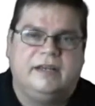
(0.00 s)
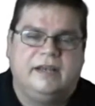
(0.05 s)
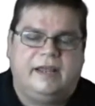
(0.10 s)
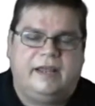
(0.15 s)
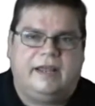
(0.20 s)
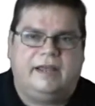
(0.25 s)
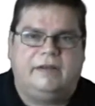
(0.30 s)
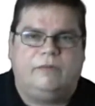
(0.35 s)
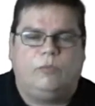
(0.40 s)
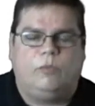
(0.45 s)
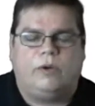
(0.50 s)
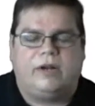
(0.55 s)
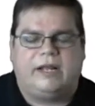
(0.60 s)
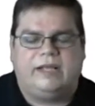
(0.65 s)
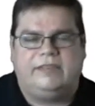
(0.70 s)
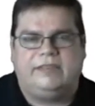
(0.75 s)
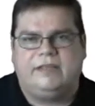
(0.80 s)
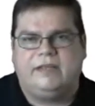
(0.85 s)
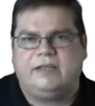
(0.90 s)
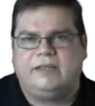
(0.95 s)
And what
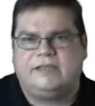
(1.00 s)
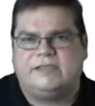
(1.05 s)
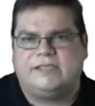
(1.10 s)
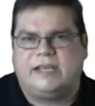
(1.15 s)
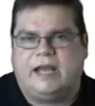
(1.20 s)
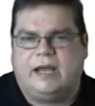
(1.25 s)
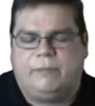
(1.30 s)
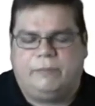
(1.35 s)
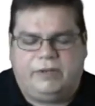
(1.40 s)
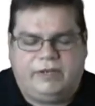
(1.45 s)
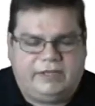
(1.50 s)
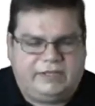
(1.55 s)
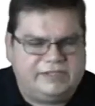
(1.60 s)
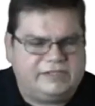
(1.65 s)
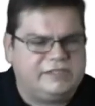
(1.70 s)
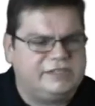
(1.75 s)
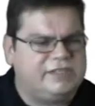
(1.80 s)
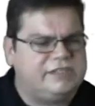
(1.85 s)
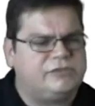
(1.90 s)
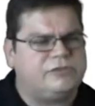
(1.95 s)
I think is happening, this
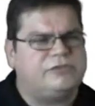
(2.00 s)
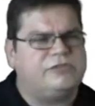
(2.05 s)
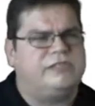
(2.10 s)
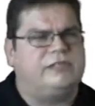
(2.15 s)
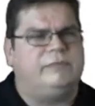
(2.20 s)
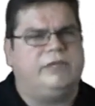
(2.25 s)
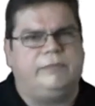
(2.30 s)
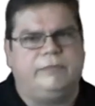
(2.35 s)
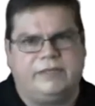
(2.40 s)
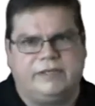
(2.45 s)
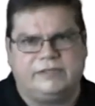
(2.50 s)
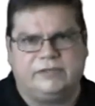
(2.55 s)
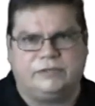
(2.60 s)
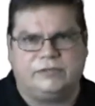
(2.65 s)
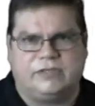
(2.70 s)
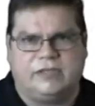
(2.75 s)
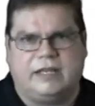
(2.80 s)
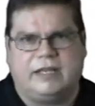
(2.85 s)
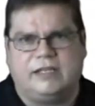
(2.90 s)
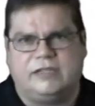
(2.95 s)
is interesting to me because
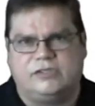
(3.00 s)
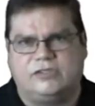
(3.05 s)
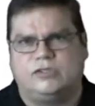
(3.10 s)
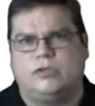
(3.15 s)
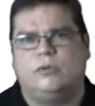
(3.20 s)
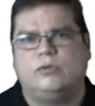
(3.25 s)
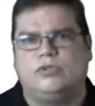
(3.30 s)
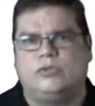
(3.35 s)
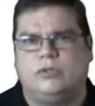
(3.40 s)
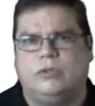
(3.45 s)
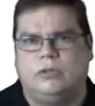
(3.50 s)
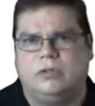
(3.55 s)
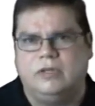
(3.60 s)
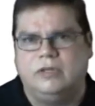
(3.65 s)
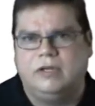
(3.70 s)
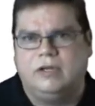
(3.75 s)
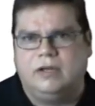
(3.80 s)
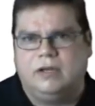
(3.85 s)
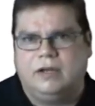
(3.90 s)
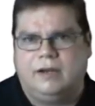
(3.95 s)
there's like a social
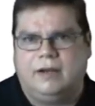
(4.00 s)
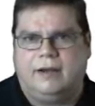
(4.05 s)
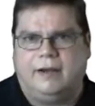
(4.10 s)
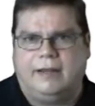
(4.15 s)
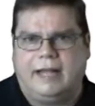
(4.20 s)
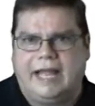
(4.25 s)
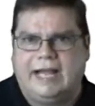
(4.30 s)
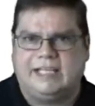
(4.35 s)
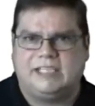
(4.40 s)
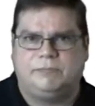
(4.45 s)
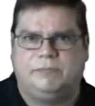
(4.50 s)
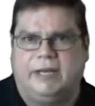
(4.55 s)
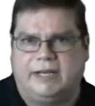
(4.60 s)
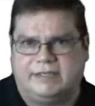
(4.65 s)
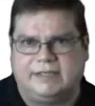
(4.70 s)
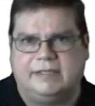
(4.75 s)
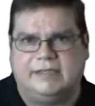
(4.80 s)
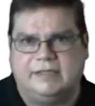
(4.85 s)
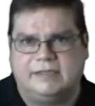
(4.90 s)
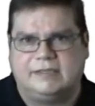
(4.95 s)

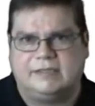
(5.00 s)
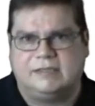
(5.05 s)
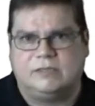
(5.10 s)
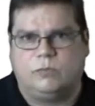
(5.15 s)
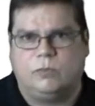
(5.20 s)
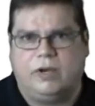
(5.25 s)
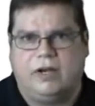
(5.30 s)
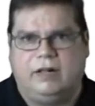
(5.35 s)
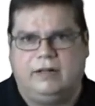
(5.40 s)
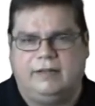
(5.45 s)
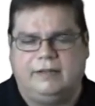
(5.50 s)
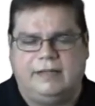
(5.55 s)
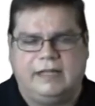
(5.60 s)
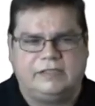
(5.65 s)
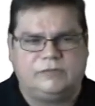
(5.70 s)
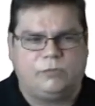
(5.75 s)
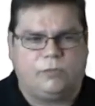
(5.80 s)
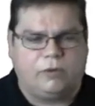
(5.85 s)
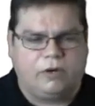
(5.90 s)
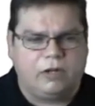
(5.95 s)
aspect to this as well. And
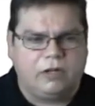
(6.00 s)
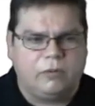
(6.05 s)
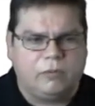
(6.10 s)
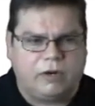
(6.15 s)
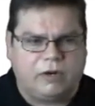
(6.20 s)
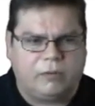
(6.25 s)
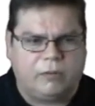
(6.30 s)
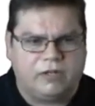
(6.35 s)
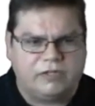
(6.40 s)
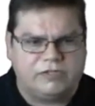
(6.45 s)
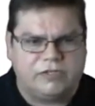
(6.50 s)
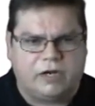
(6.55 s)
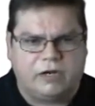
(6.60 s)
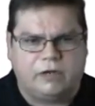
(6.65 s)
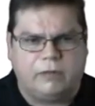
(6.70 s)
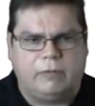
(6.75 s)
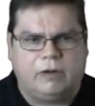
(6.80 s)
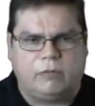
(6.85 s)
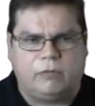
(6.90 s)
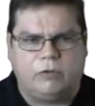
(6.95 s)
that's really what I want to
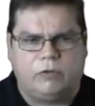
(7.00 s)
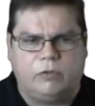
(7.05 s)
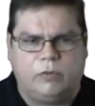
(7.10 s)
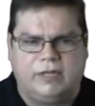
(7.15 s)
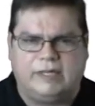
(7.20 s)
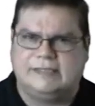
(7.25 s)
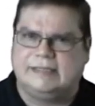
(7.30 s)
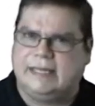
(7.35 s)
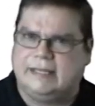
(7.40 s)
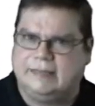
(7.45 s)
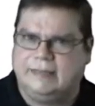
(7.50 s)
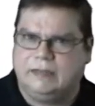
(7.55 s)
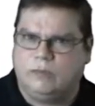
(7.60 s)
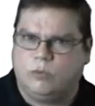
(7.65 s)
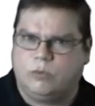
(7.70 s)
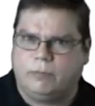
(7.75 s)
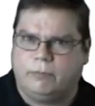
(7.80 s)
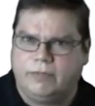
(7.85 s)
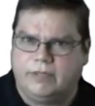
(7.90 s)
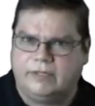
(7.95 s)
talk about real quick, is I think
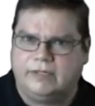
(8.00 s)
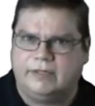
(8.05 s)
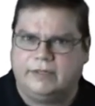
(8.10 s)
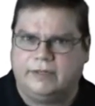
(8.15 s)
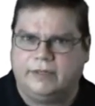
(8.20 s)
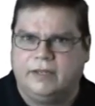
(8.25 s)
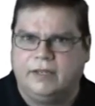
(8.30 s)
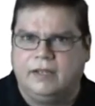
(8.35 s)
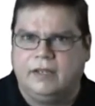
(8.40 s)
we're building